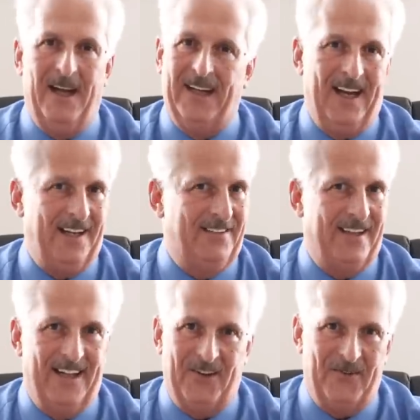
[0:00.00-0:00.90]
I can't
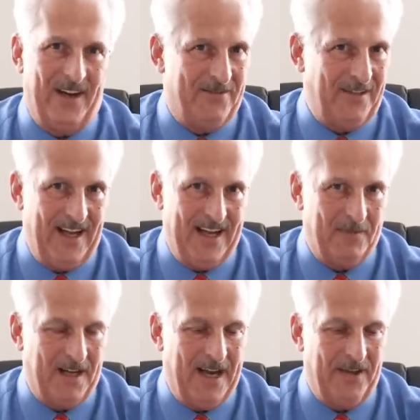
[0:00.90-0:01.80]
tell you how grateful I
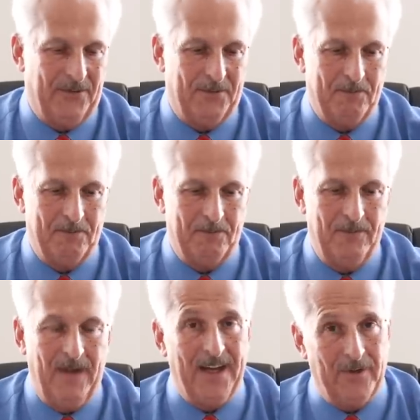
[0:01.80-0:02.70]
am, guys.
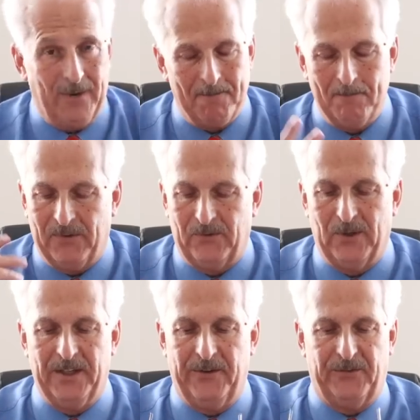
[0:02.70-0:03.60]
Anyway, Let's
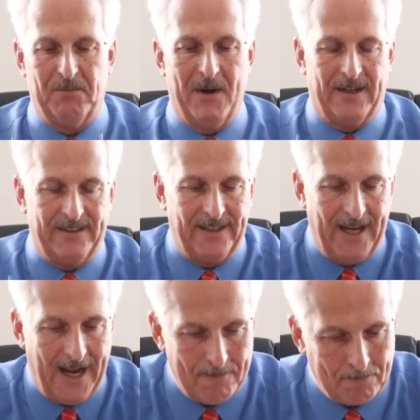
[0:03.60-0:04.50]
look into this market
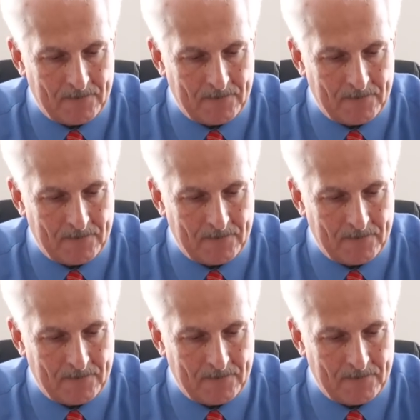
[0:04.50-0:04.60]
today.